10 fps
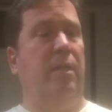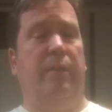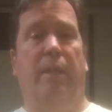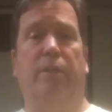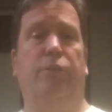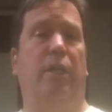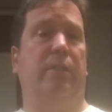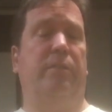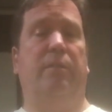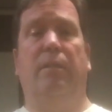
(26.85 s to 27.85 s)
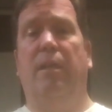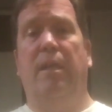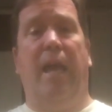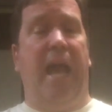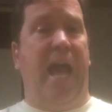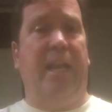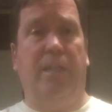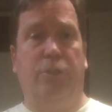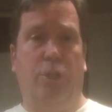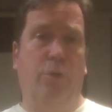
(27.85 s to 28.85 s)
they're just adding
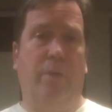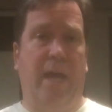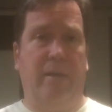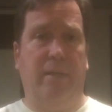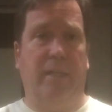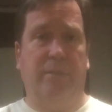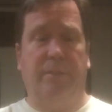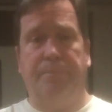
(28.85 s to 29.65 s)
to that list.